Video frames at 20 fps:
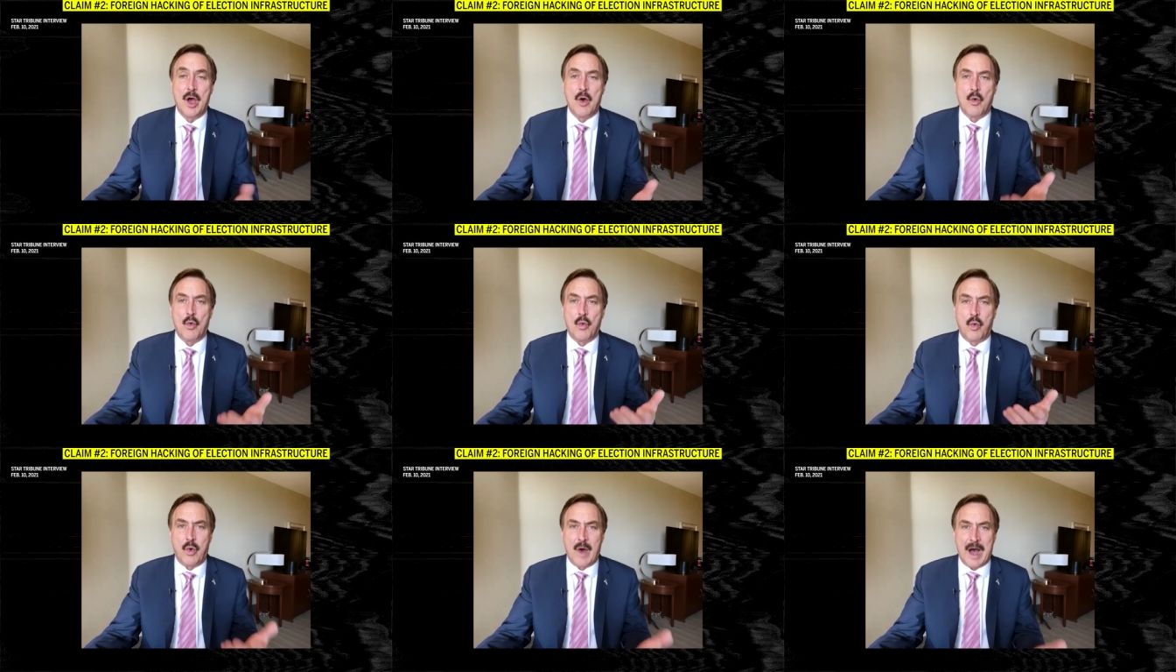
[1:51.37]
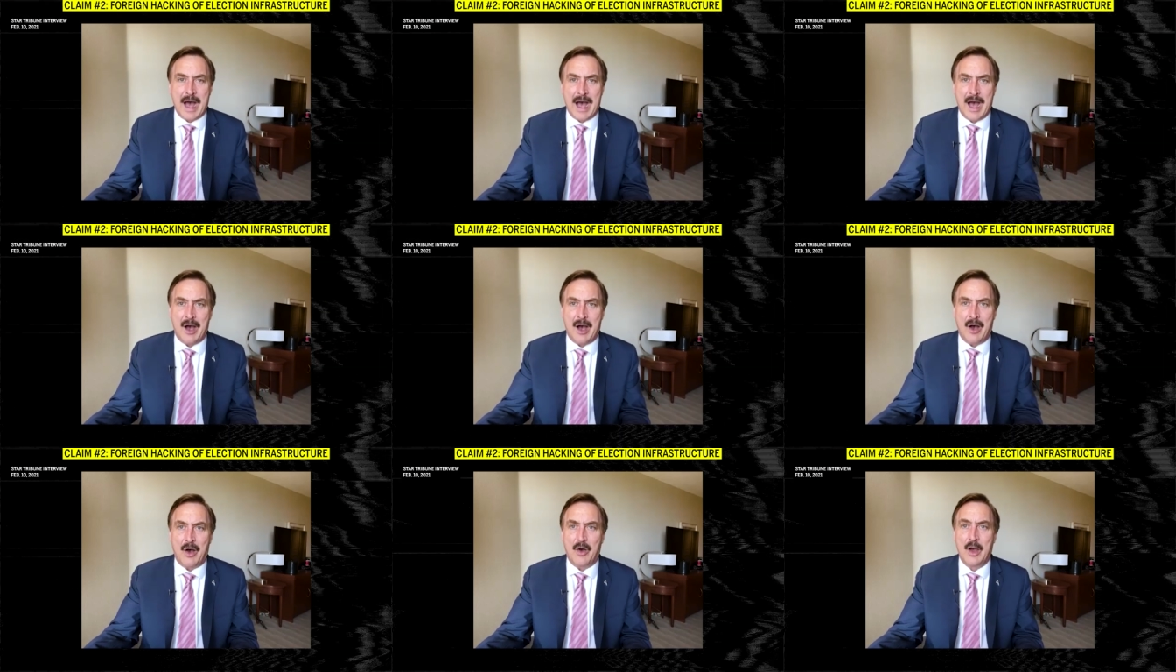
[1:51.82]

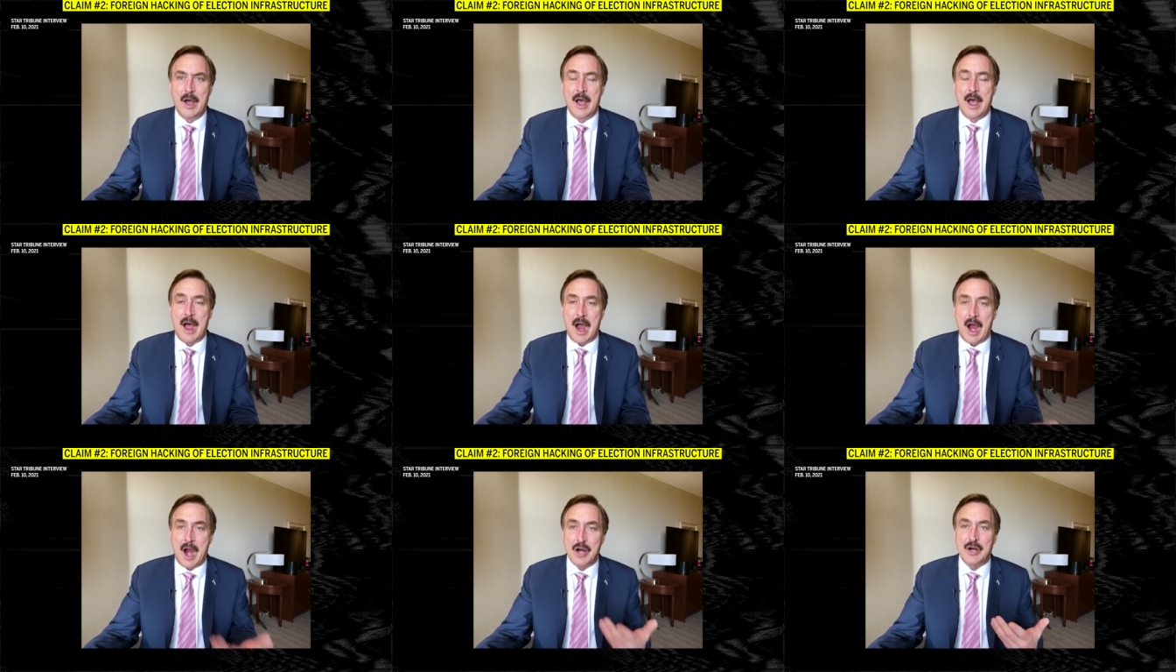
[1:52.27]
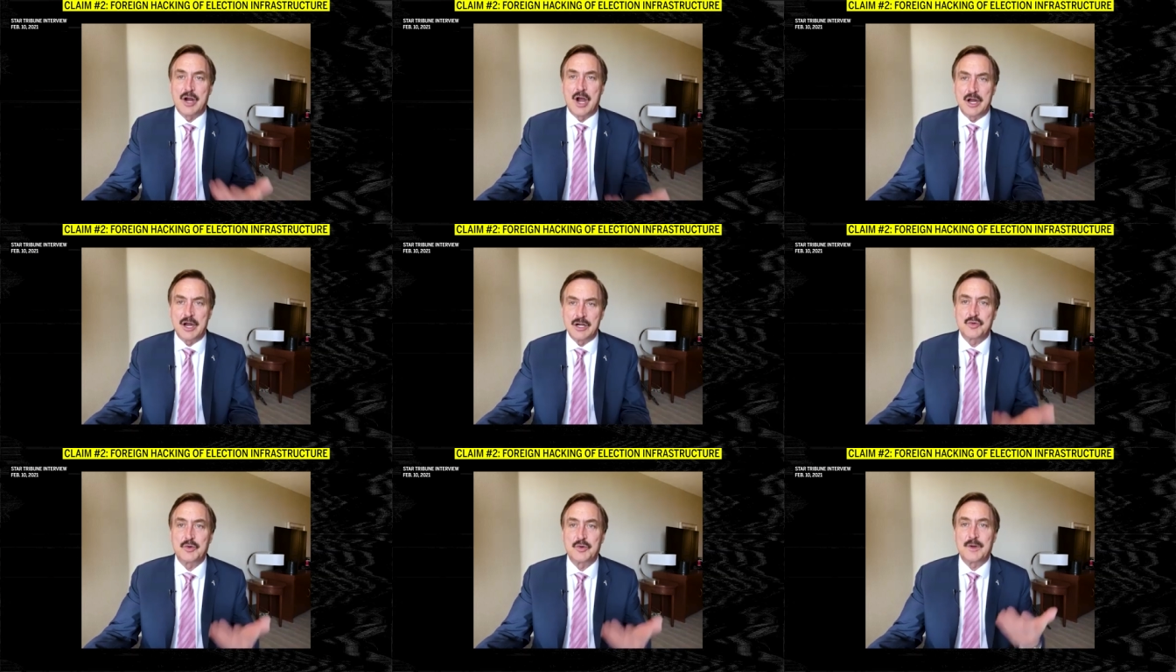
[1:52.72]
wow, our
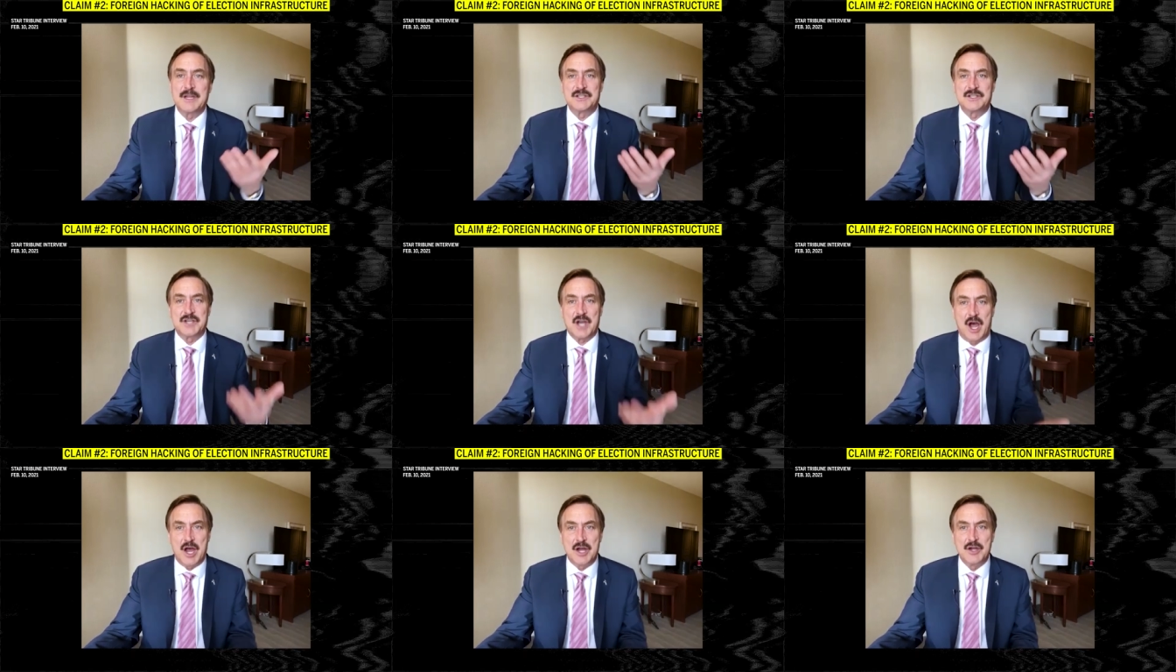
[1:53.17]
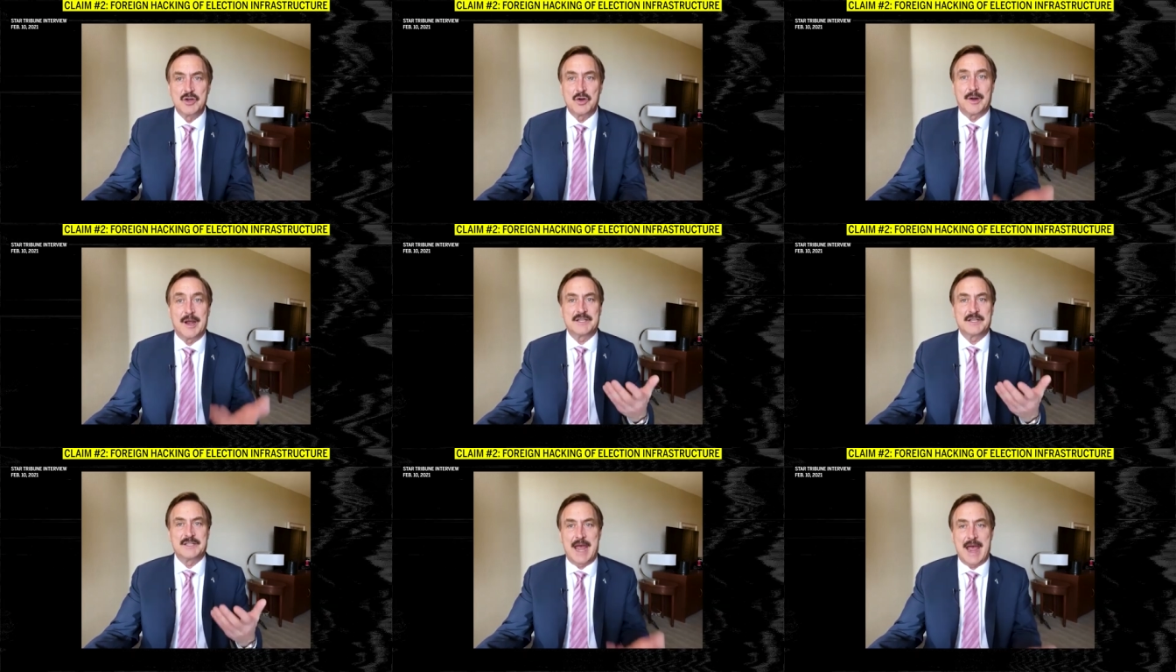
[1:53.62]
country is under
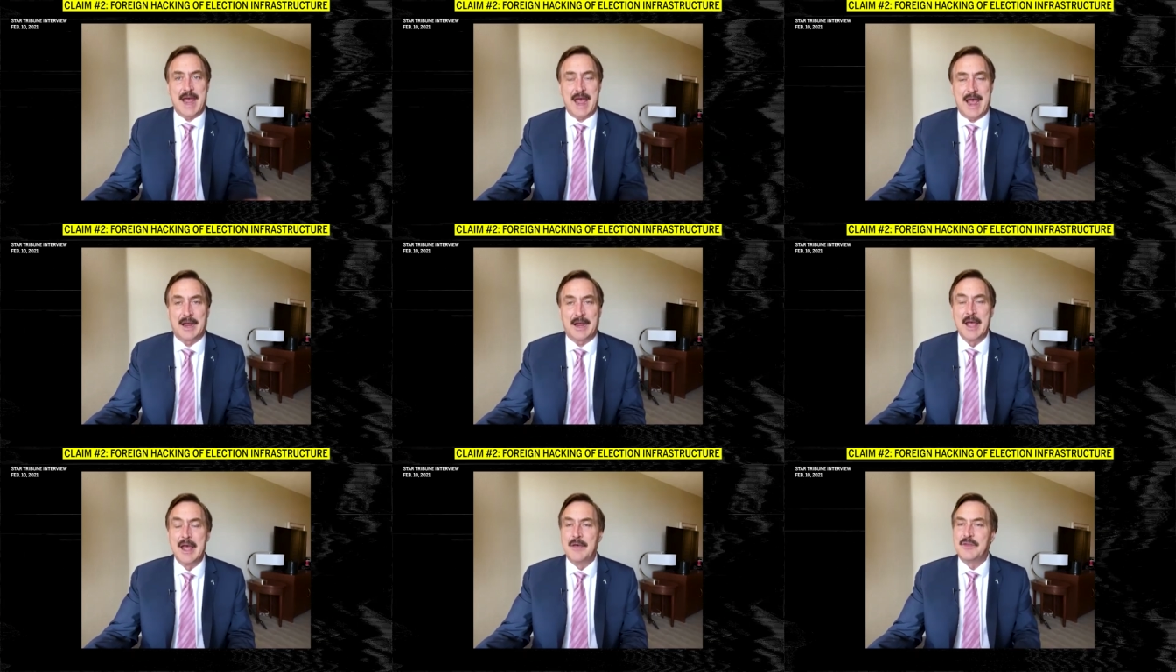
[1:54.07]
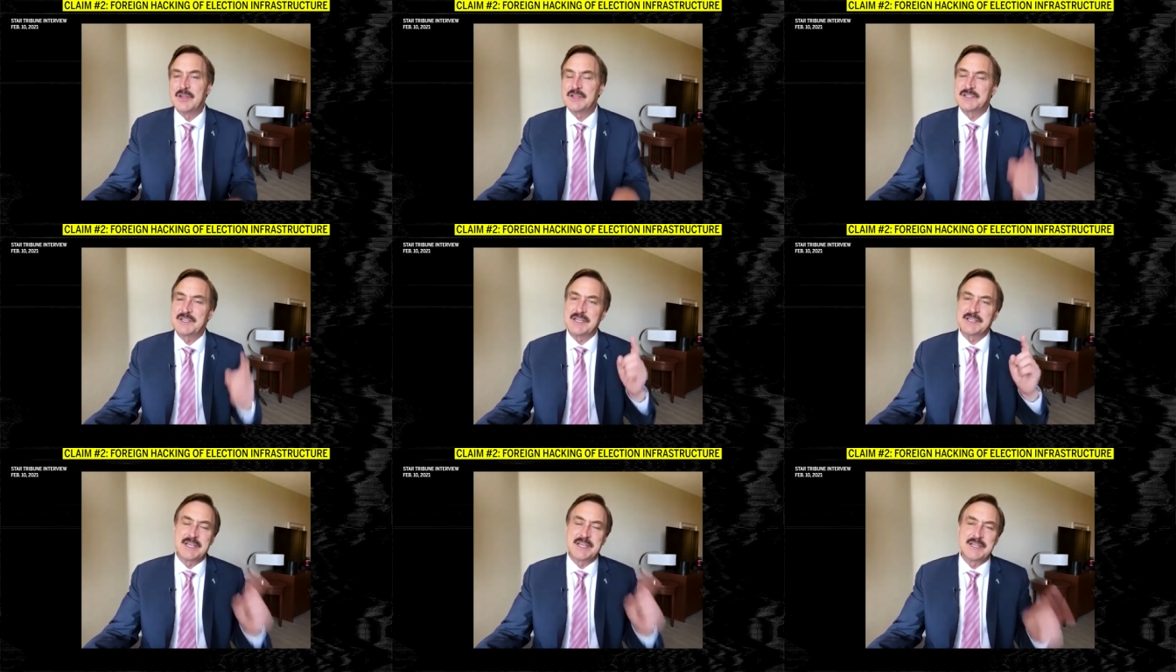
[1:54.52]
attack.
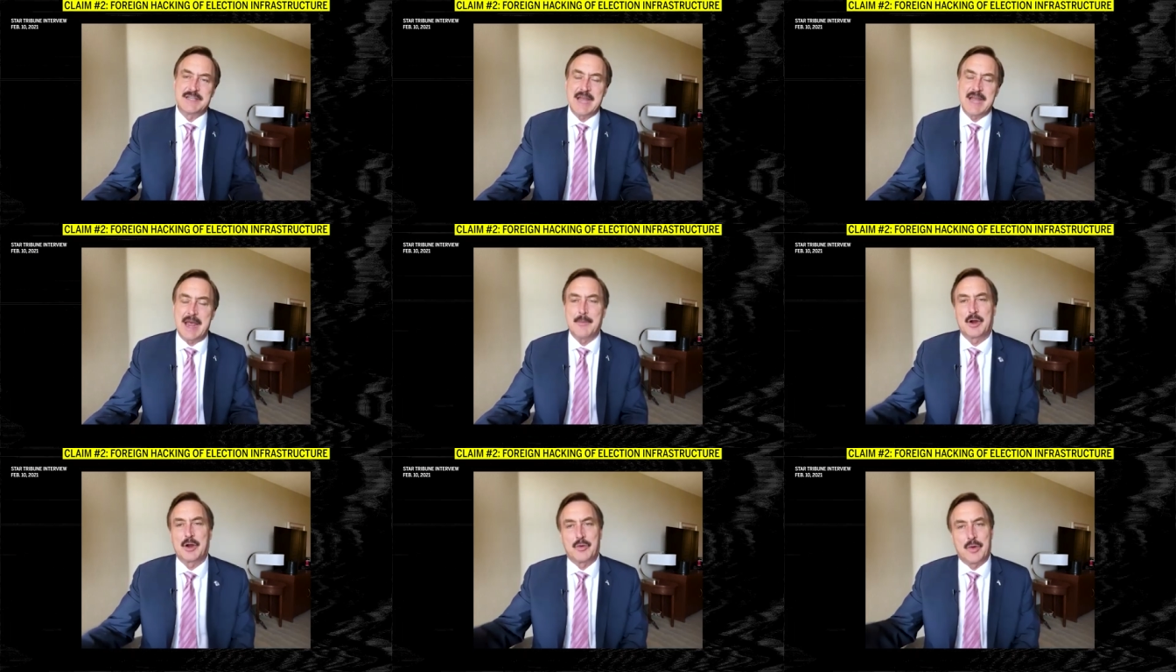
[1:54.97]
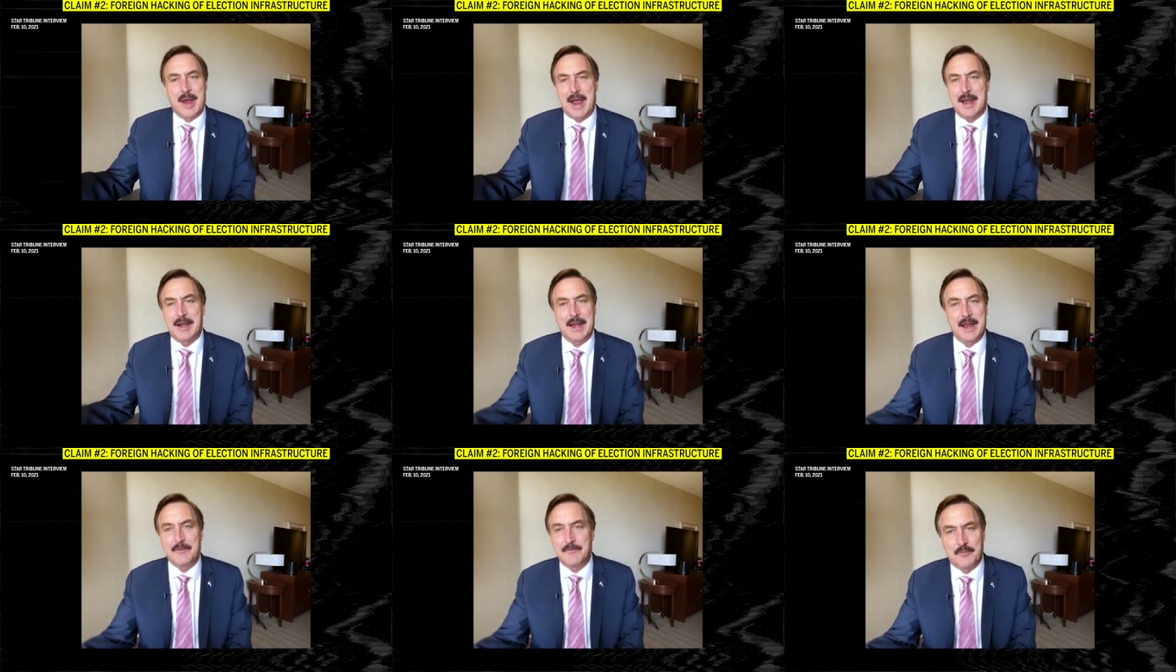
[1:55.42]
This isn't
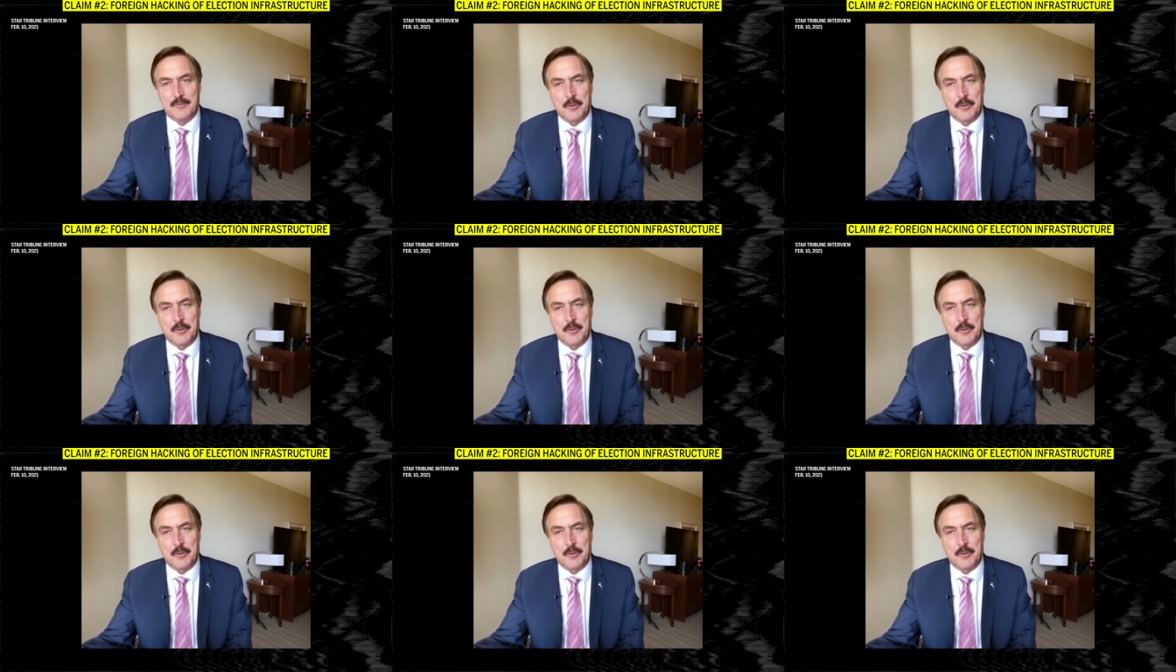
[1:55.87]
Democrat and